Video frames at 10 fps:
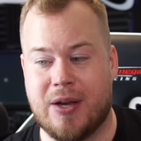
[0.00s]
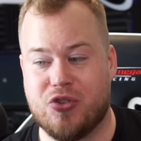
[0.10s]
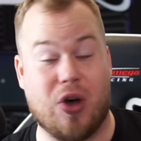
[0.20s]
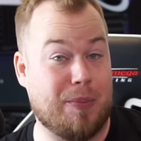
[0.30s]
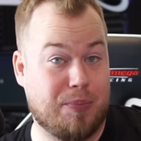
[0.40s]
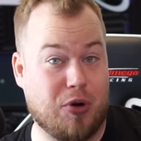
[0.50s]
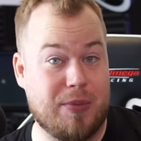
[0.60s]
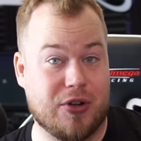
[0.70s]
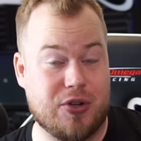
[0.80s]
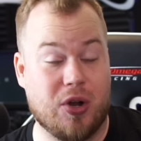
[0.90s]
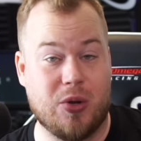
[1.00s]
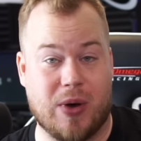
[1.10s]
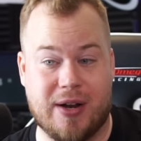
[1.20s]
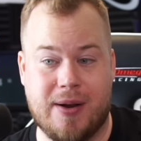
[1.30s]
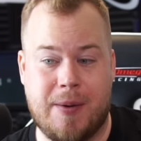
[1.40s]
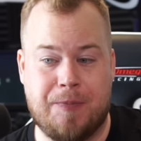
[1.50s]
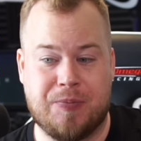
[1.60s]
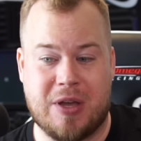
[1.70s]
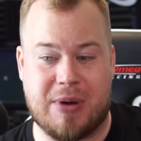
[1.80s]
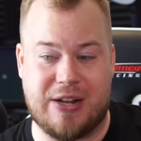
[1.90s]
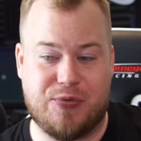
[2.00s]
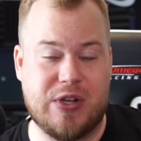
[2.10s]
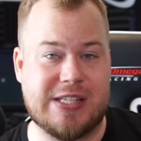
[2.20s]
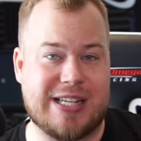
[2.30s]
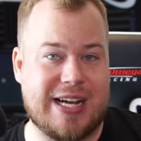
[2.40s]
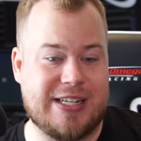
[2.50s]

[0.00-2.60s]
So I'm probably not the only one. But it feels like